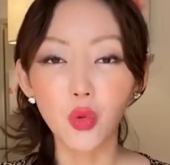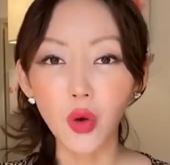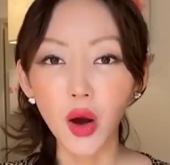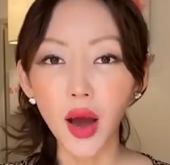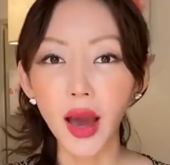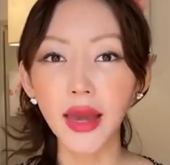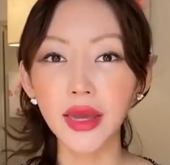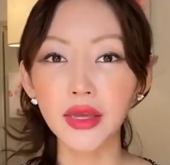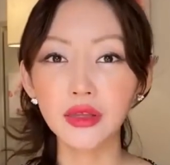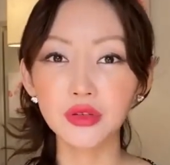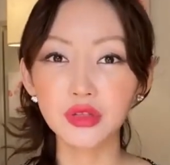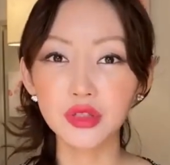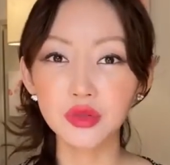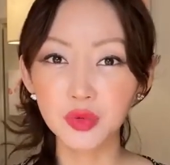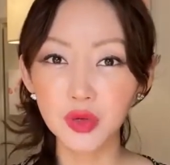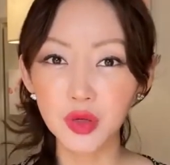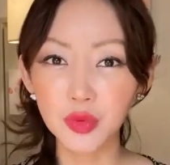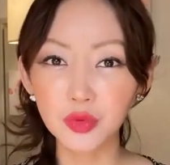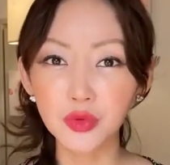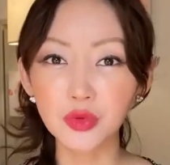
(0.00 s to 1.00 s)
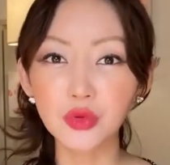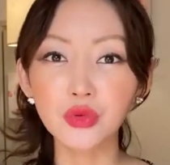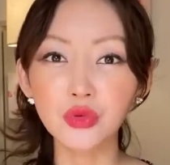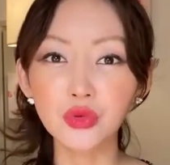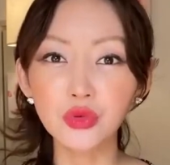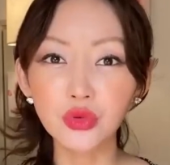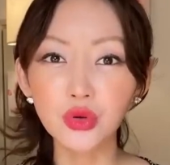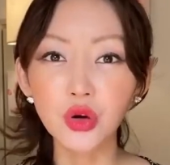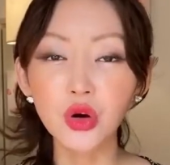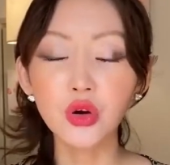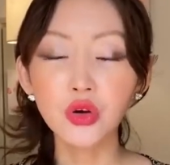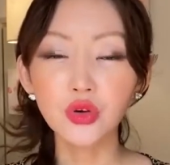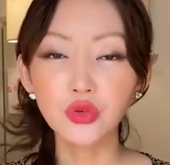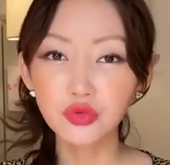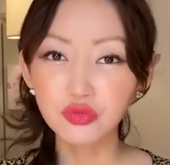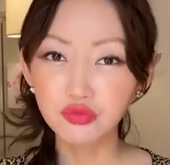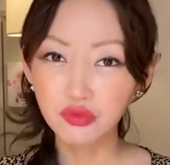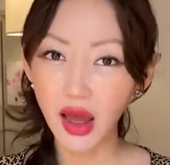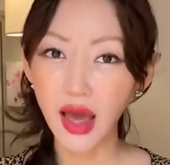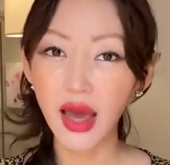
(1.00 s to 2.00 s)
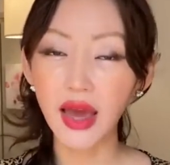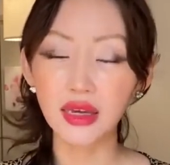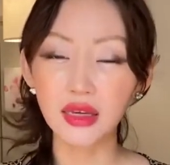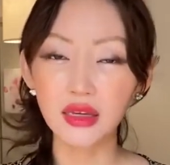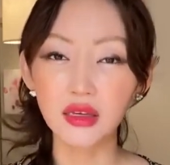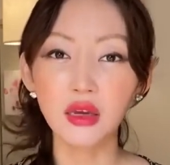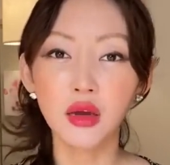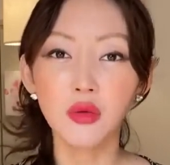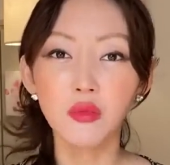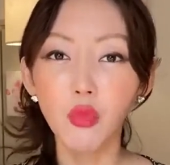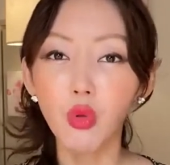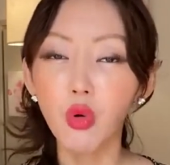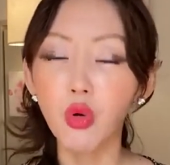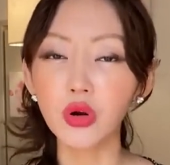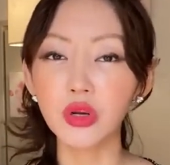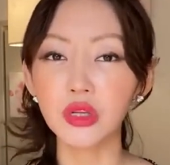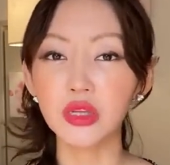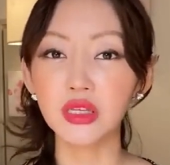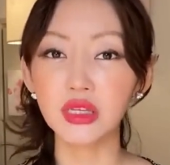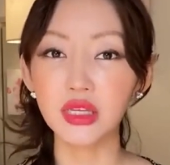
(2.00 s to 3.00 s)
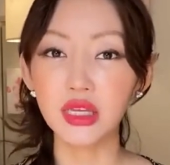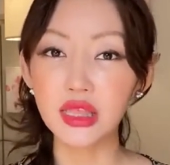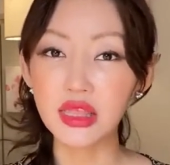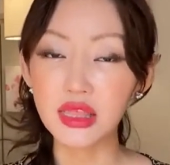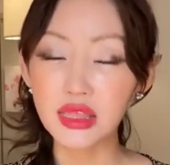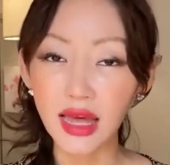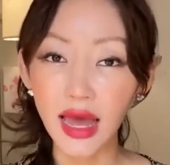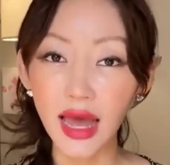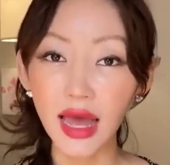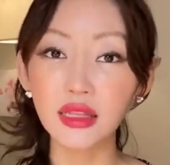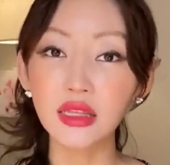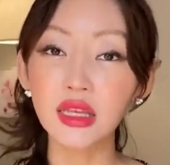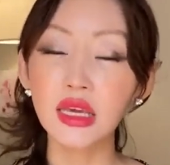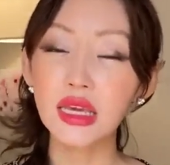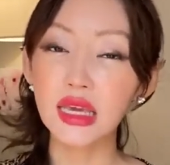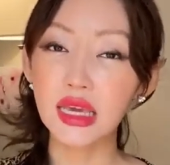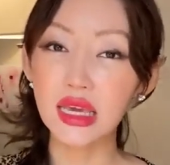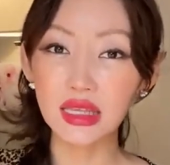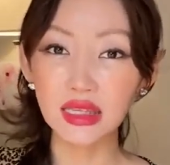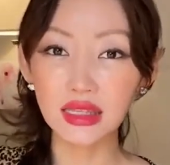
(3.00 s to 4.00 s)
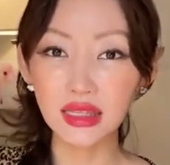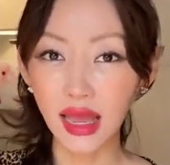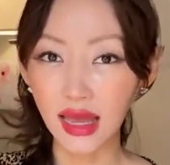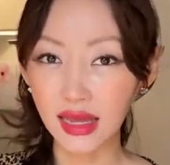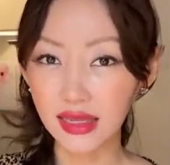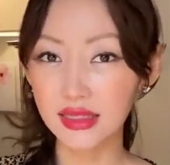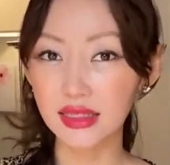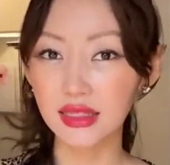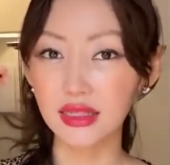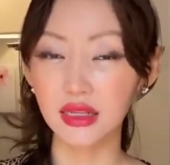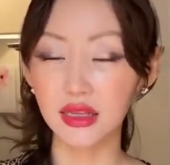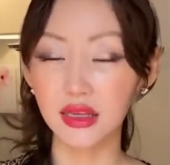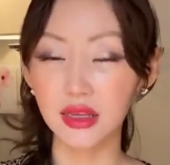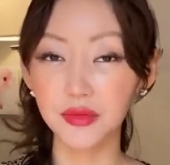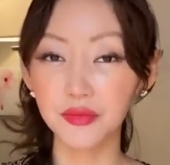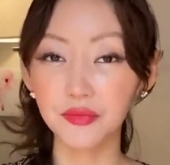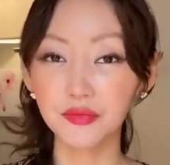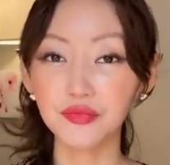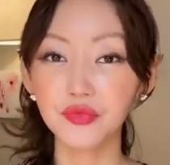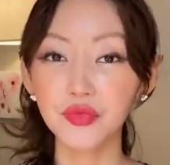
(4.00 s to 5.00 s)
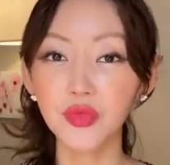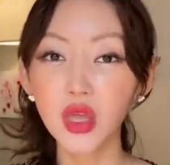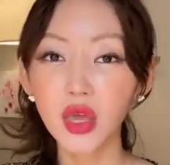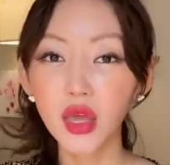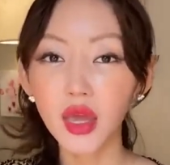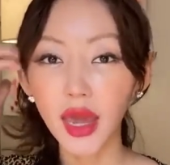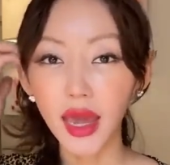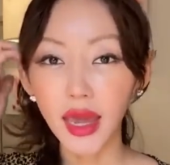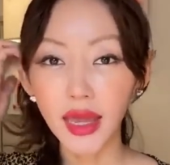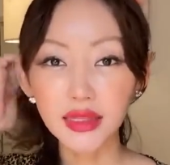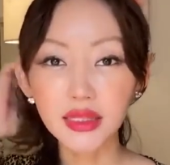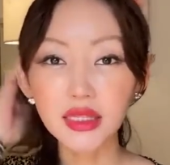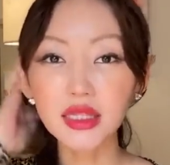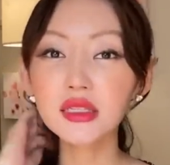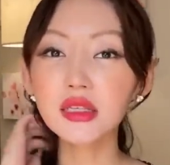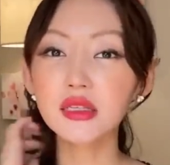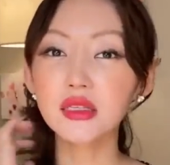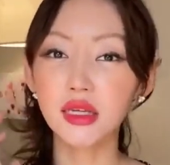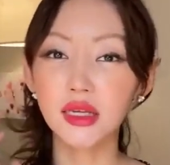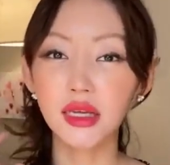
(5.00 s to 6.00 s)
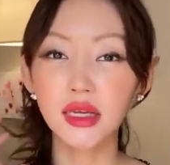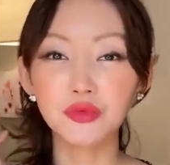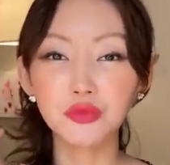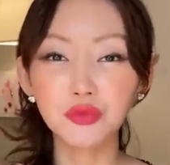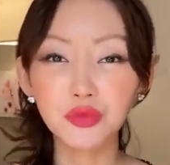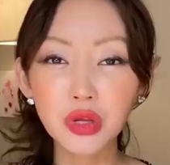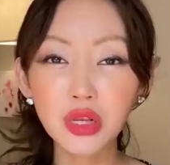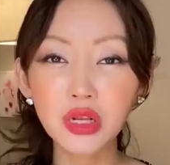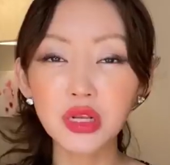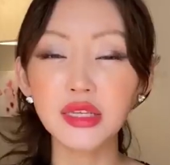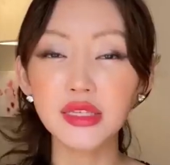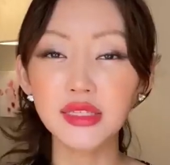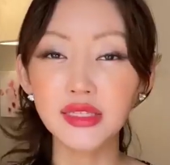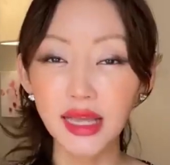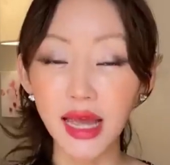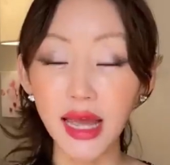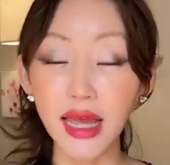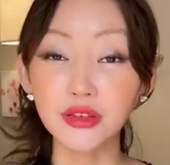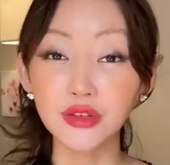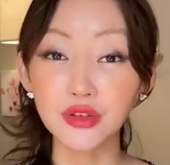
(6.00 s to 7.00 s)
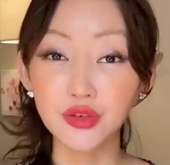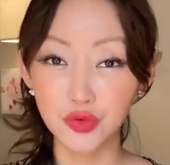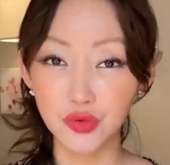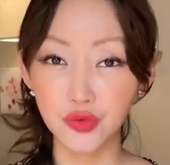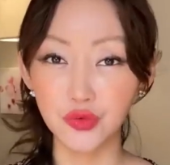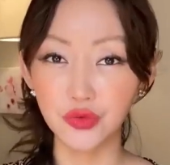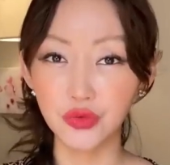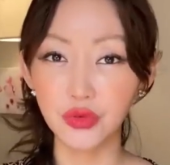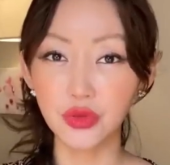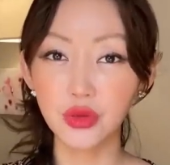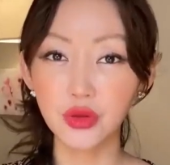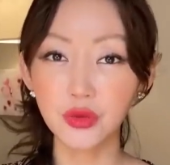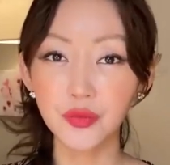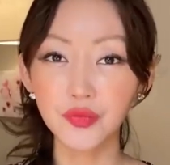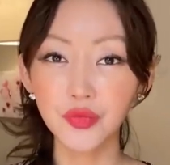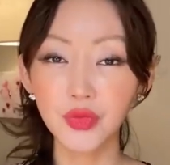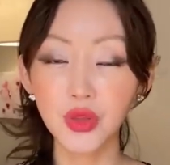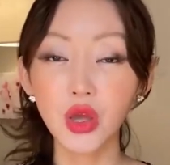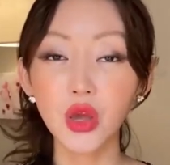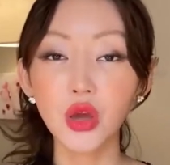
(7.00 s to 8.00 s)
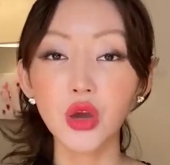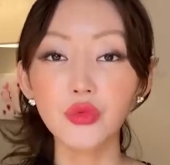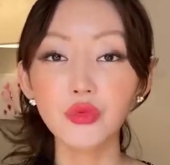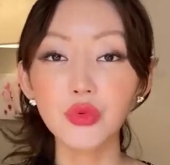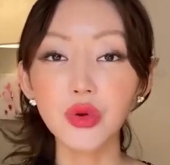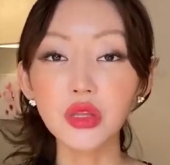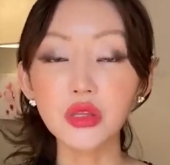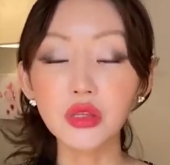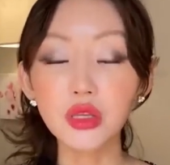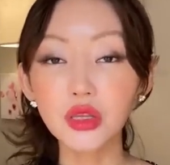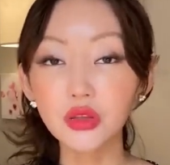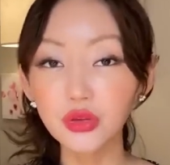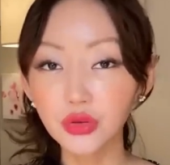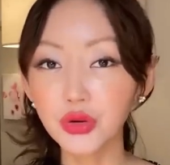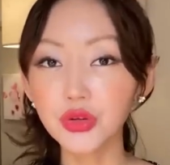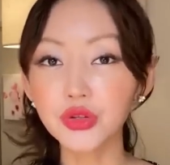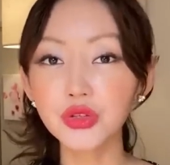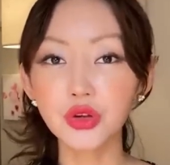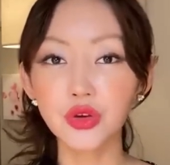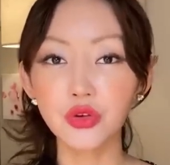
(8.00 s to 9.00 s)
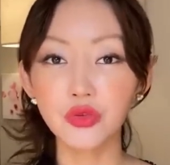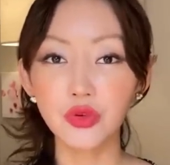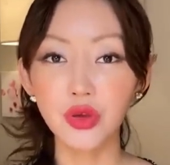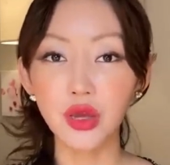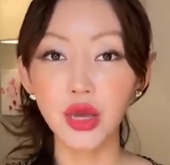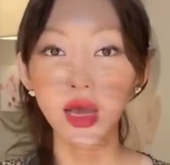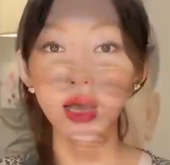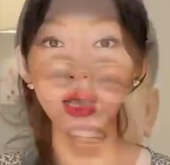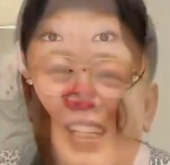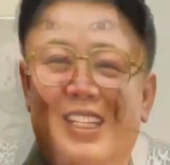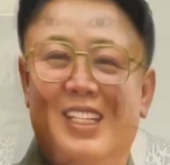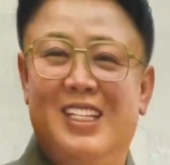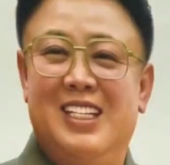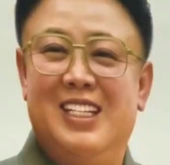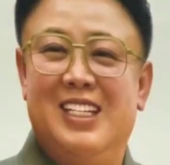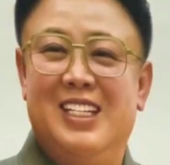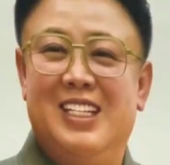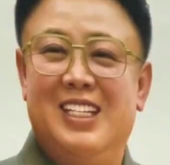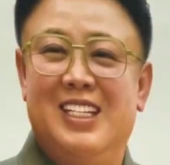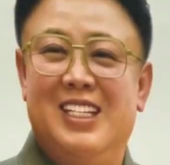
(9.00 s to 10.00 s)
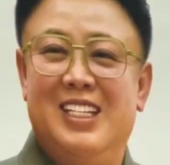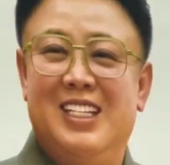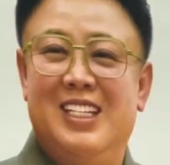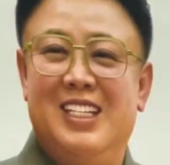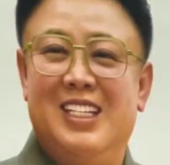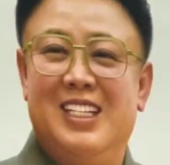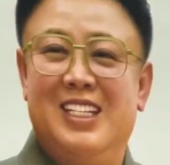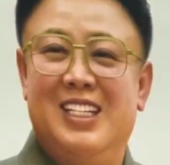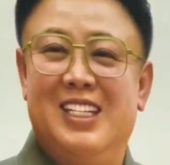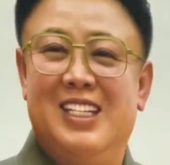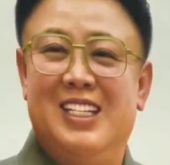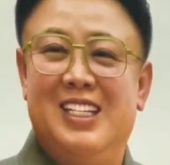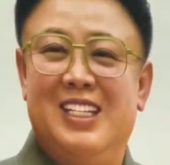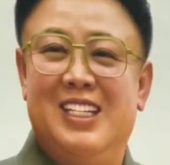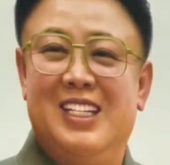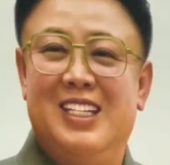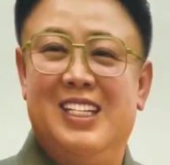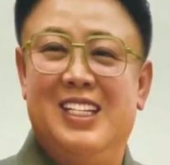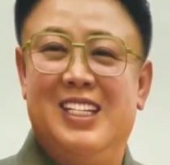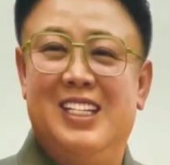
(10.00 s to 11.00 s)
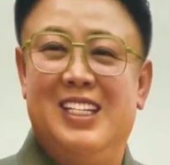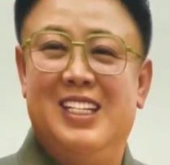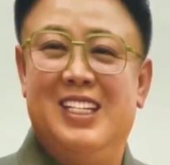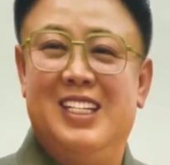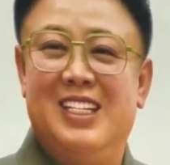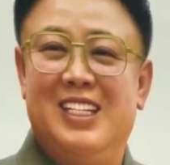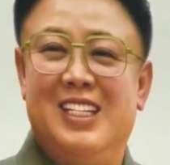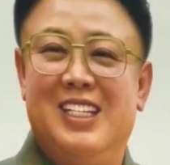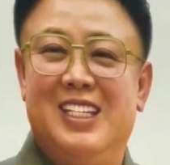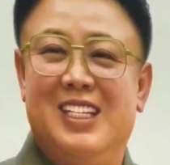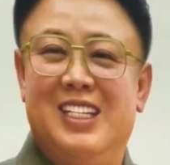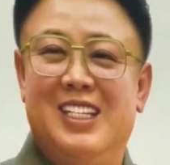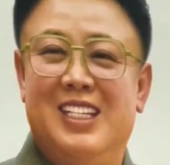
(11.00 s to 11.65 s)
why does people look crying, mourning in that intensity? And this is like a really sad truth. When in North Korea, when Kim Jong-il died, there was like a